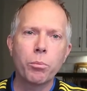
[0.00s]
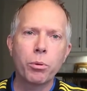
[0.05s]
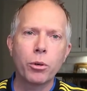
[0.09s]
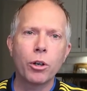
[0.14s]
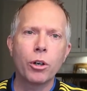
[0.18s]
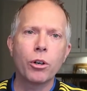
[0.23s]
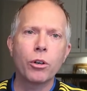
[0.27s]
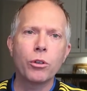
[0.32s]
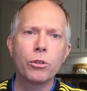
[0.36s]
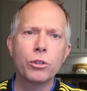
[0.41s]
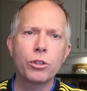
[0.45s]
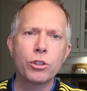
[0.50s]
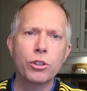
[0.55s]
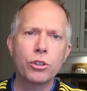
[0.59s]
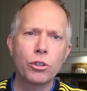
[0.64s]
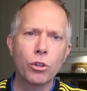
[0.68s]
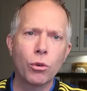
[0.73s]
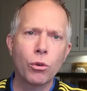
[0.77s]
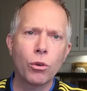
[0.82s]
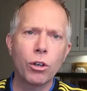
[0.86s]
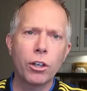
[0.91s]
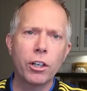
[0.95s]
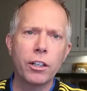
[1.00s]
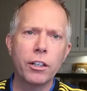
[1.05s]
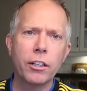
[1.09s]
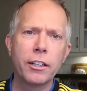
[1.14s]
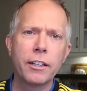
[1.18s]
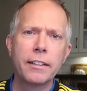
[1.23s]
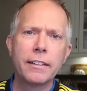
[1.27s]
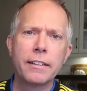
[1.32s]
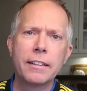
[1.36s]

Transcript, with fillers: Pro Store.